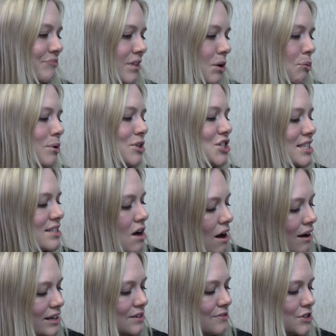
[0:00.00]
Which is
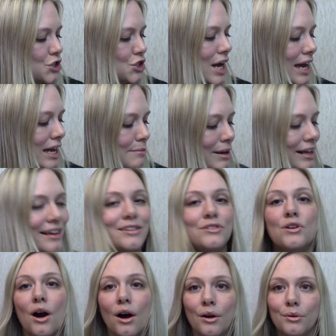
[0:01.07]
kind of a shame. And I
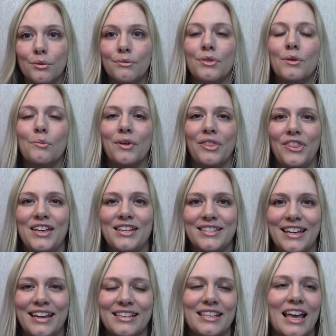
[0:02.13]
know that with these
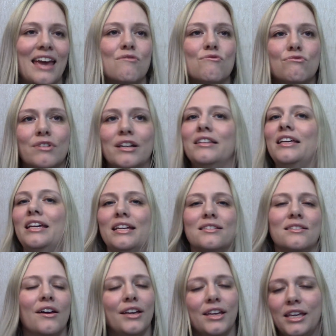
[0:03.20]
things, it really is
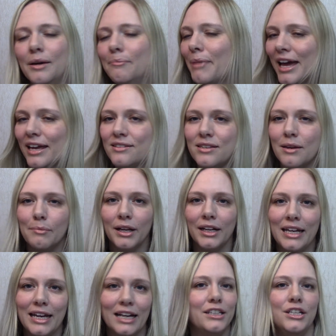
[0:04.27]
like you pays your
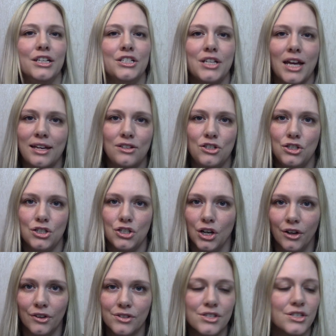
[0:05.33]
money and you takes your
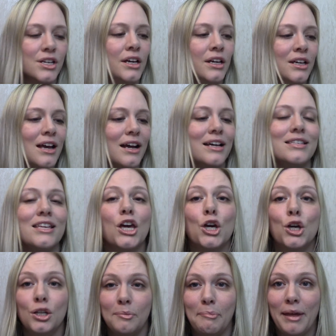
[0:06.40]
chance. Because it
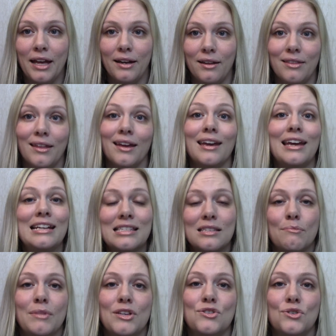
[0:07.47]
could be anything. It's a
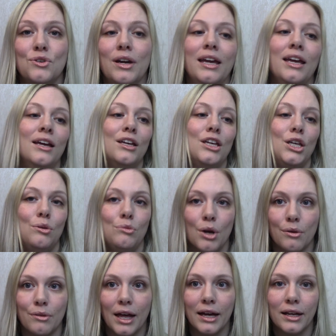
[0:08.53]
mystery. You
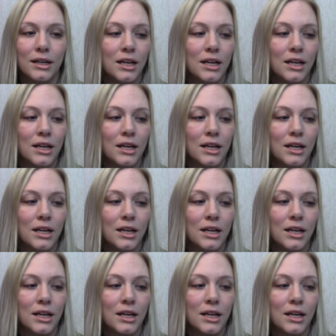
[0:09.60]
know that.